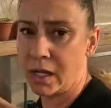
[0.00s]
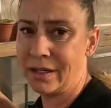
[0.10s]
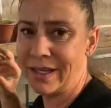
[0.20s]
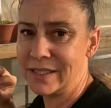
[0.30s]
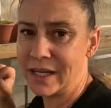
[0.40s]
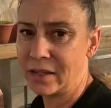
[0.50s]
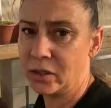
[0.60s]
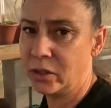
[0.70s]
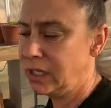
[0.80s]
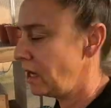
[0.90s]
on inside
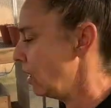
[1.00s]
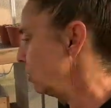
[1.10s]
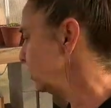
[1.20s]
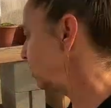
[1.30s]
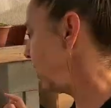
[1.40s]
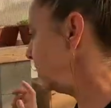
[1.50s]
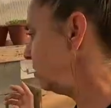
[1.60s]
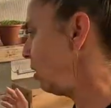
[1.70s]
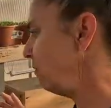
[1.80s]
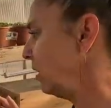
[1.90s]
the greenhouse. I
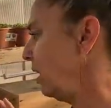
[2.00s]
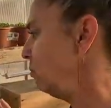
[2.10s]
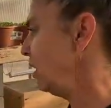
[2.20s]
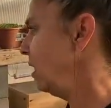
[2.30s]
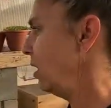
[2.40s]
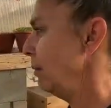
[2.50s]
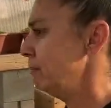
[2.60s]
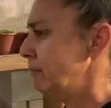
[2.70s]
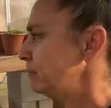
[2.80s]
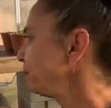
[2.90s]
do have a game
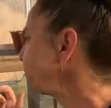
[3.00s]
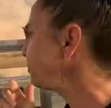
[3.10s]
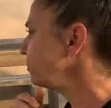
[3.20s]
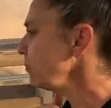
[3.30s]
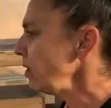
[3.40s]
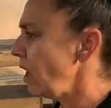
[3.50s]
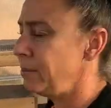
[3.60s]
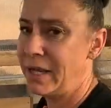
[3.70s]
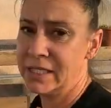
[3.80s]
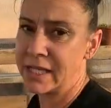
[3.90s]
cam.
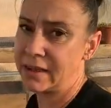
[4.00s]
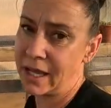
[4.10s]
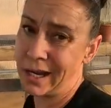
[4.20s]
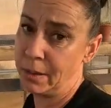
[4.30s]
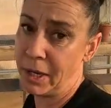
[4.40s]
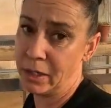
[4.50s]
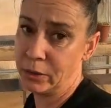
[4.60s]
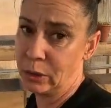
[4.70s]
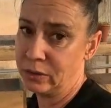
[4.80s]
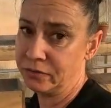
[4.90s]
I may set that up. I
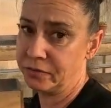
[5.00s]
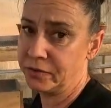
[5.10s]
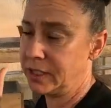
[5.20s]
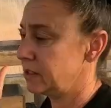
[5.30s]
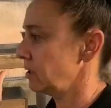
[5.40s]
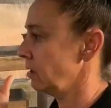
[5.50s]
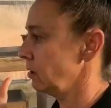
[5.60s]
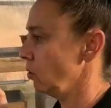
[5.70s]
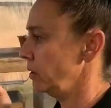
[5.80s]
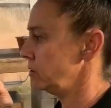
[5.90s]
don't know if it's
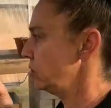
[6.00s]
going